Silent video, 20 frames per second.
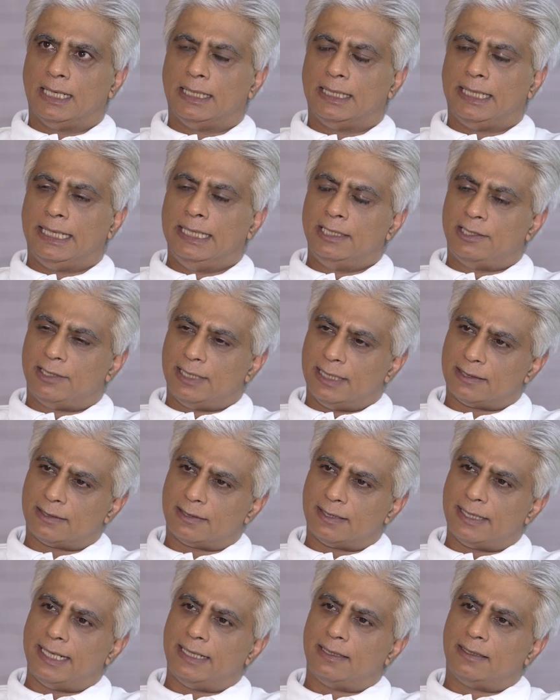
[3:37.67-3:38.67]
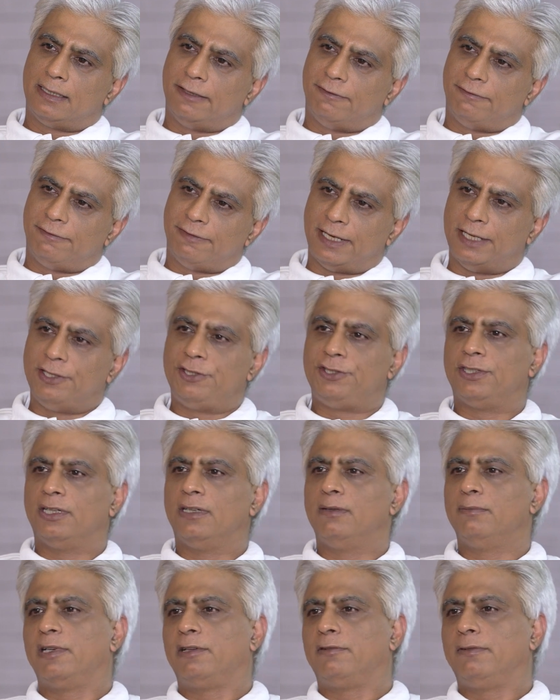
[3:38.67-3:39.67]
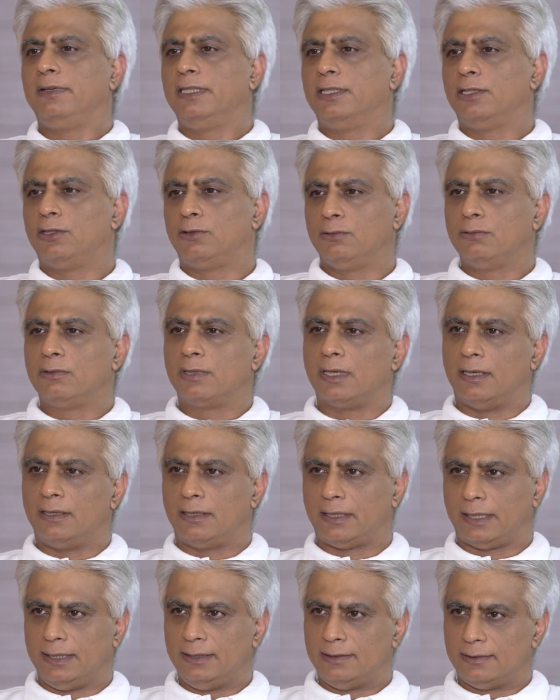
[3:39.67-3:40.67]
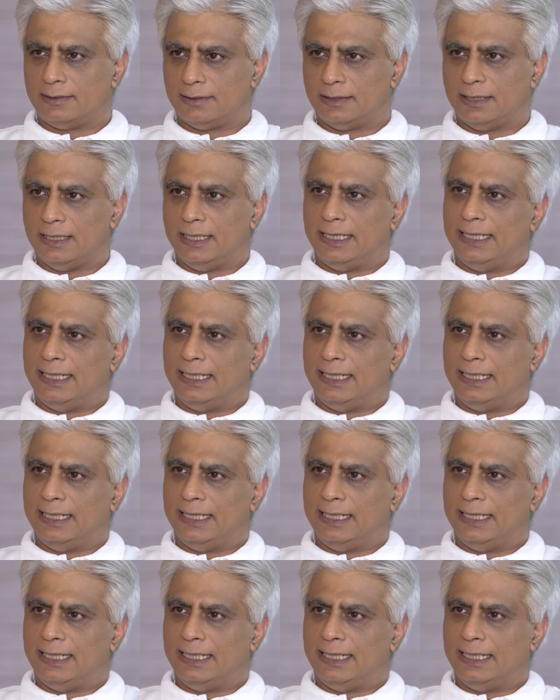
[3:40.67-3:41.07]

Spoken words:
Interest rate differential between the two countries